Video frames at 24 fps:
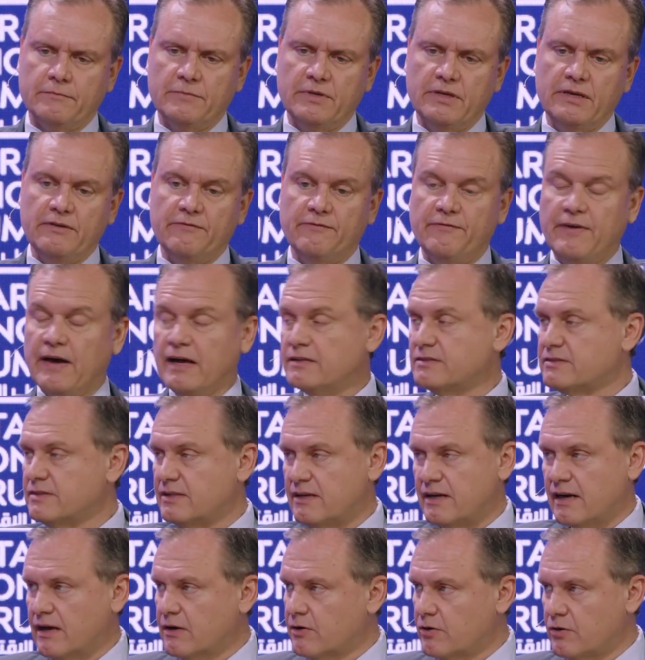events
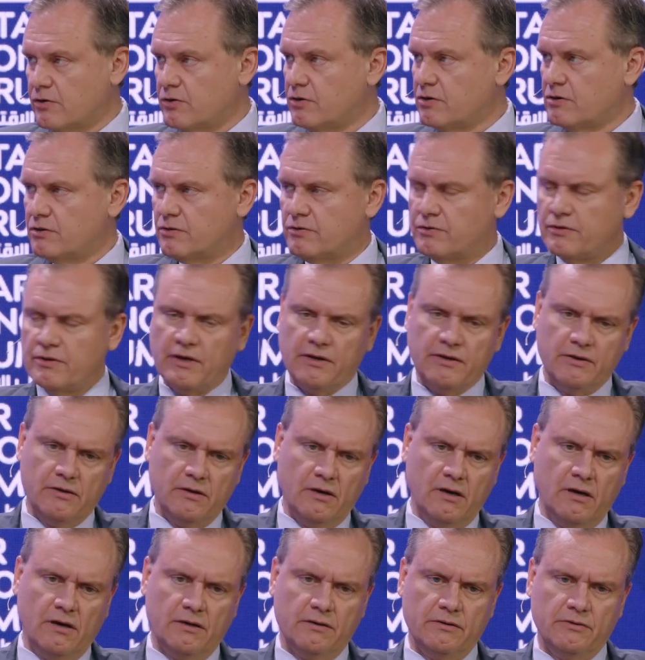that occurred, the
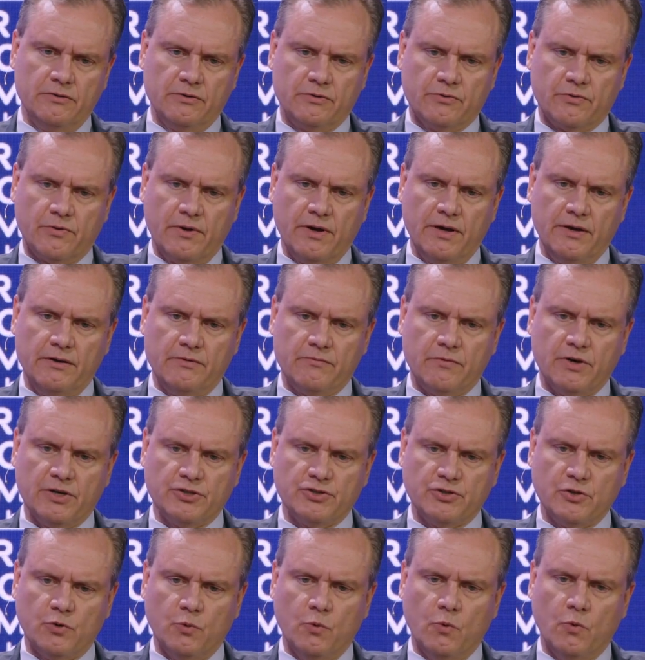
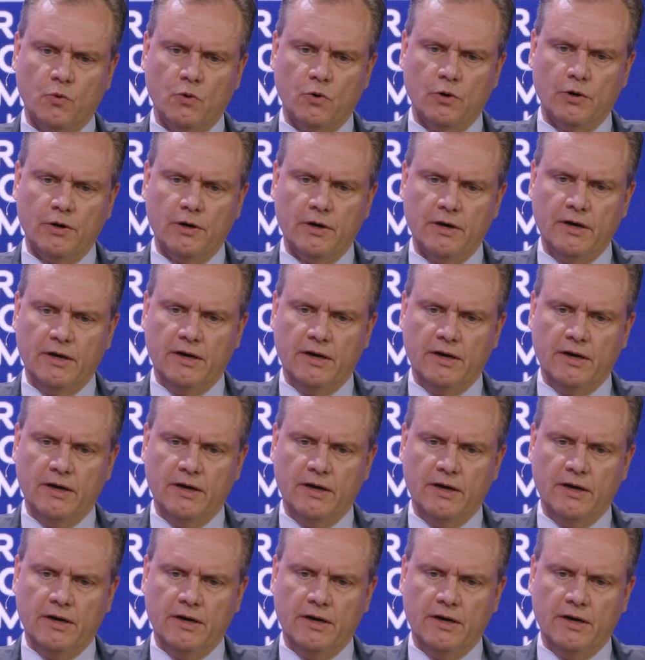Ukraine-Russia war,